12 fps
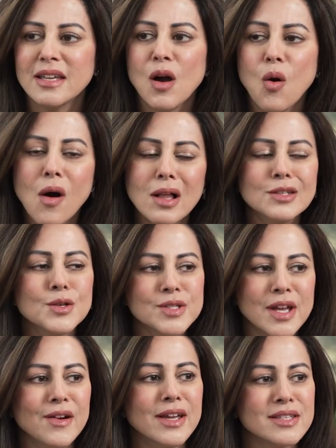Yeah, all
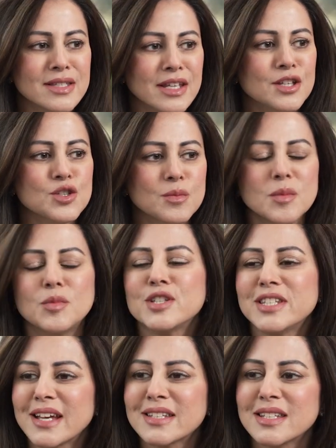those areas need to be
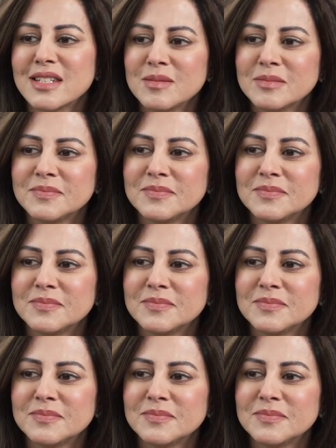protected.